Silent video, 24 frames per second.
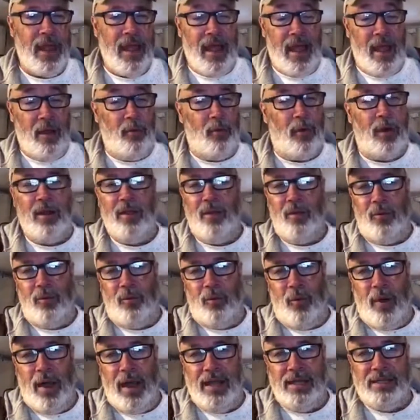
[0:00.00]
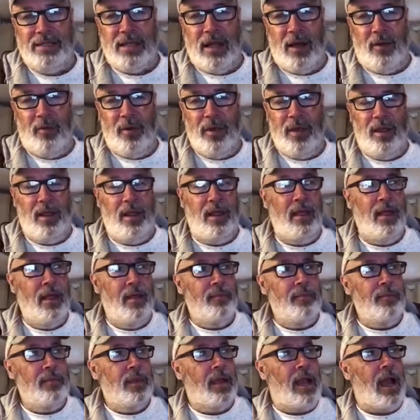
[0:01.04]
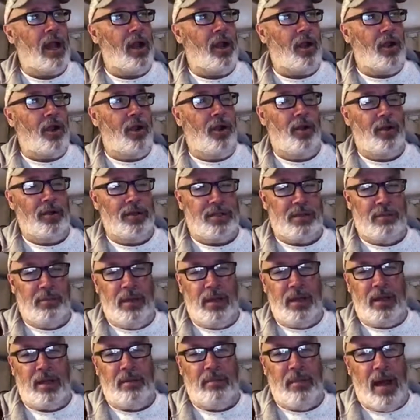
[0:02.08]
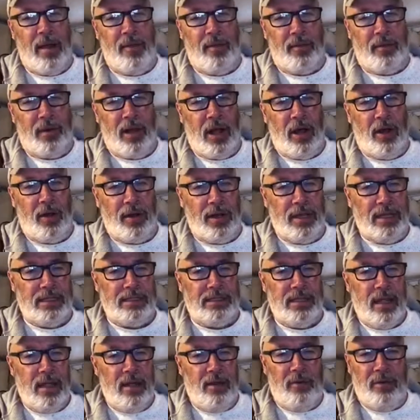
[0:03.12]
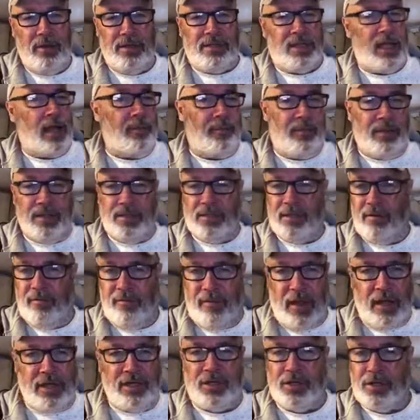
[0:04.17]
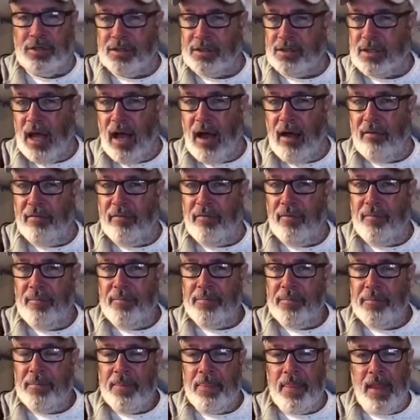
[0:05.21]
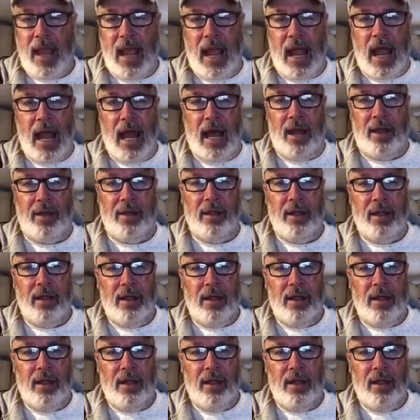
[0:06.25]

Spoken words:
And one of the ways that we kind of earn some income on the road is we set up these adventure stuff, and